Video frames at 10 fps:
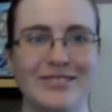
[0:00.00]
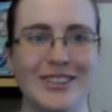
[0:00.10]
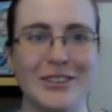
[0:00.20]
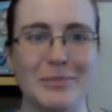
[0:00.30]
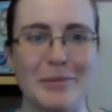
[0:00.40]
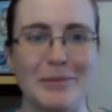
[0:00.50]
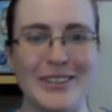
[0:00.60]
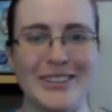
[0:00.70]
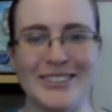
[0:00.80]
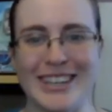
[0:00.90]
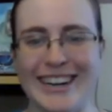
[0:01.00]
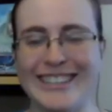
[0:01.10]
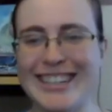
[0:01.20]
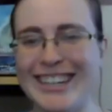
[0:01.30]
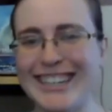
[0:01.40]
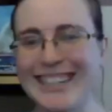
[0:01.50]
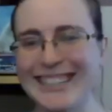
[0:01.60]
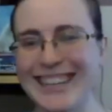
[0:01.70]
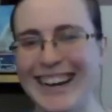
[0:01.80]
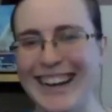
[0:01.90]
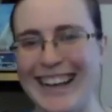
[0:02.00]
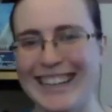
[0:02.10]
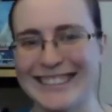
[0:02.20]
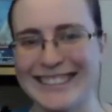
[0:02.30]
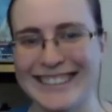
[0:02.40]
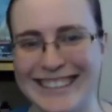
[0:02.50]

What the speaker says: those people and those characters, I guess.